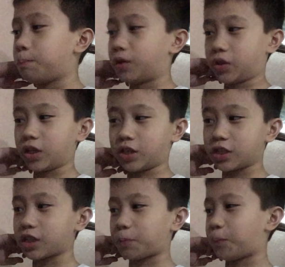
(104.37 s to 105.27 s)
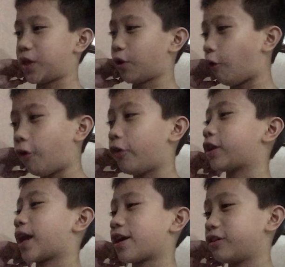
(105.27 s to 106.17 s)
but it doesn't mean all
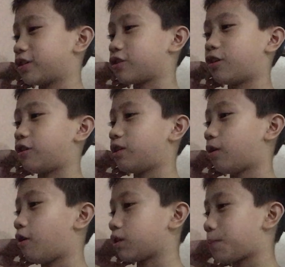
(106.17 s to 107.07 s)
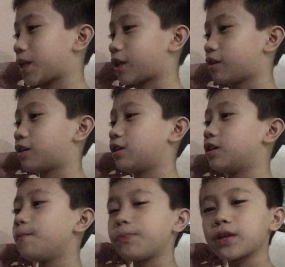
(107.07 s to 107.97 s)
carriers automatically
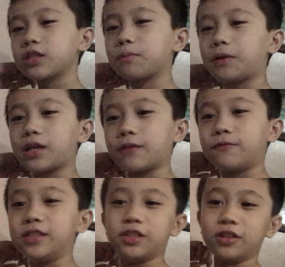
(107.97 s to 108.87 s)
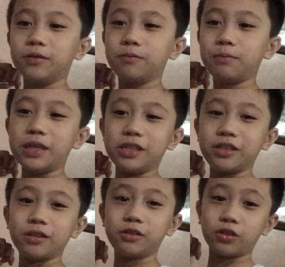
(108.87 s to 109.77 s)
support that feature.
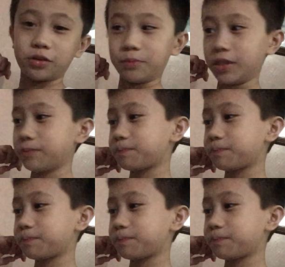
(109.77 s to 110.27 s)
Please trust me.